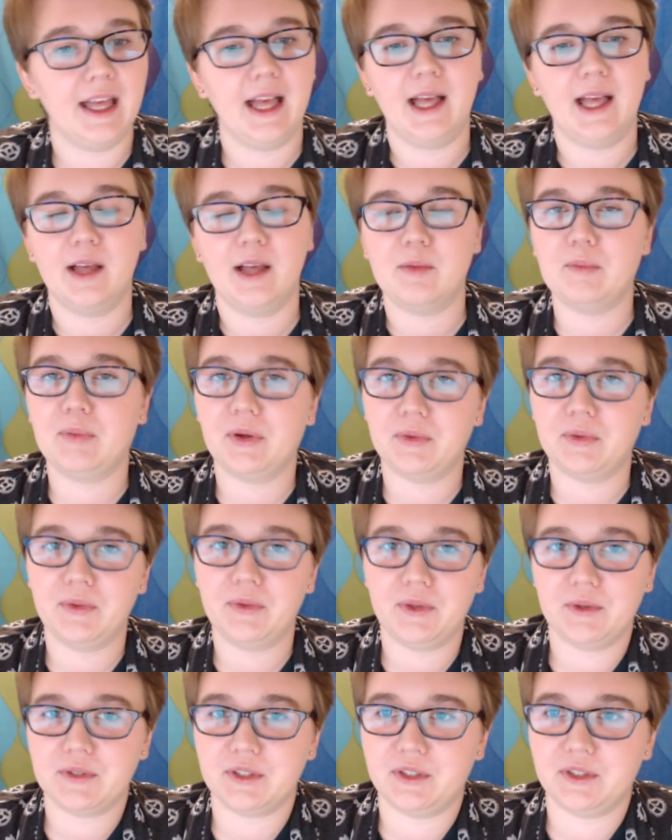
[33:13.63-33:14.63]
Both of
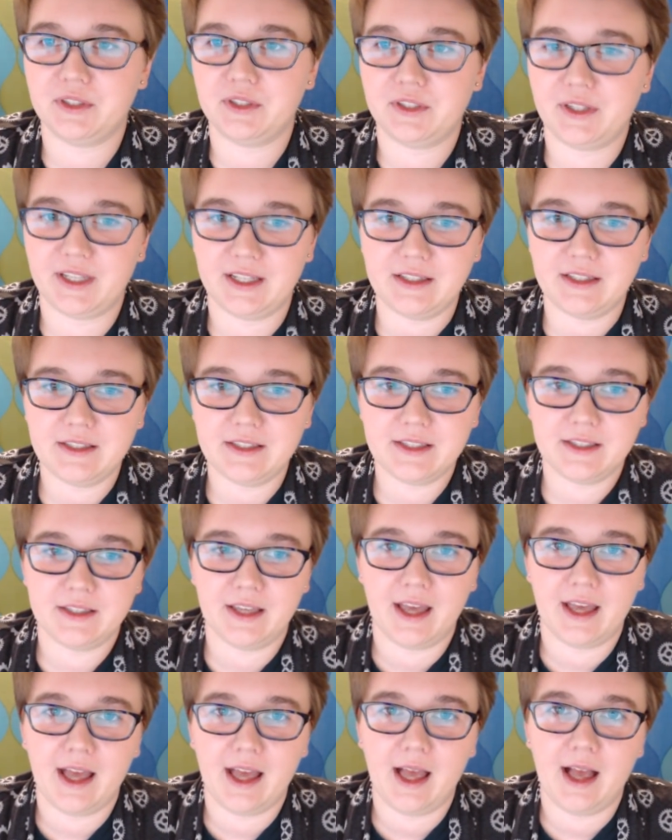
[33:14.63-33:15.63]
those are good things.
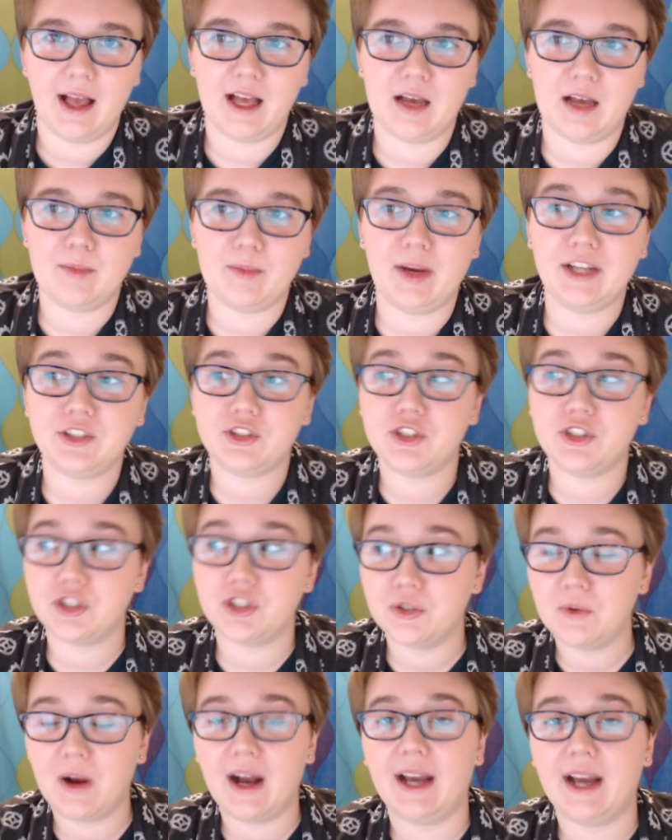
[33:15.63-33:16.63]
I
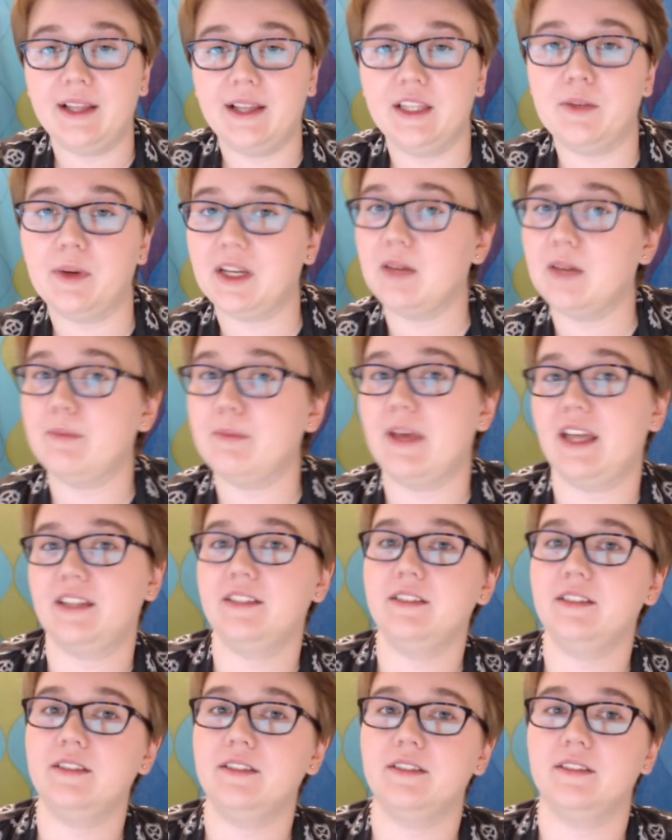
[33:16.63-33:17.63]
do highly
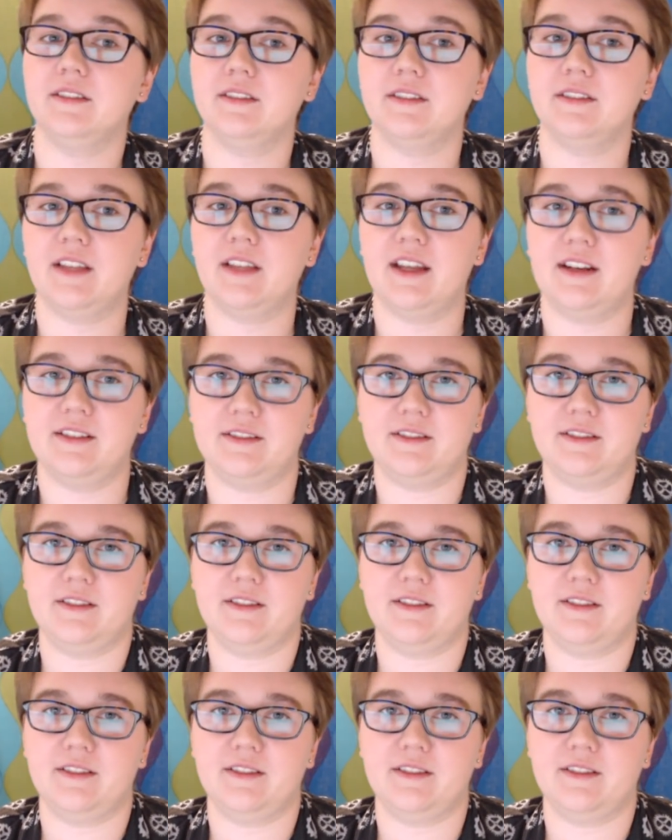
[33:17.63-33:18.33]
recommend that